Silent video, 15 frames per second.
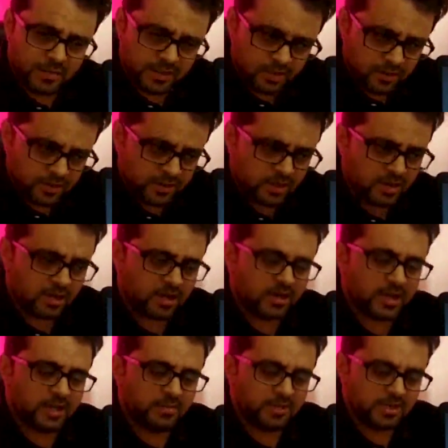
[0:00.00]
pathological
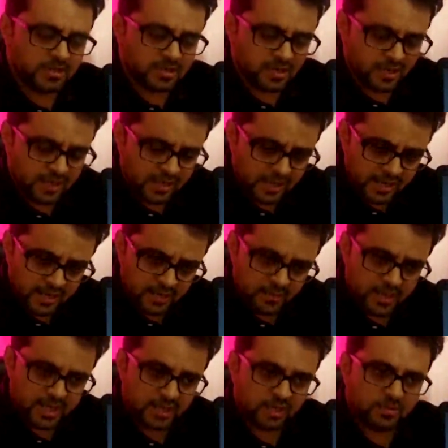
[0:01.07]
contamination, in clinical
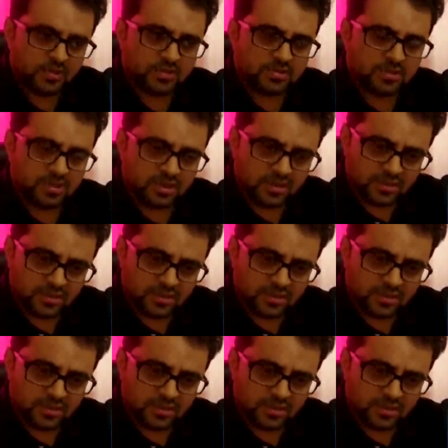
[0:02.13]
biochemistry,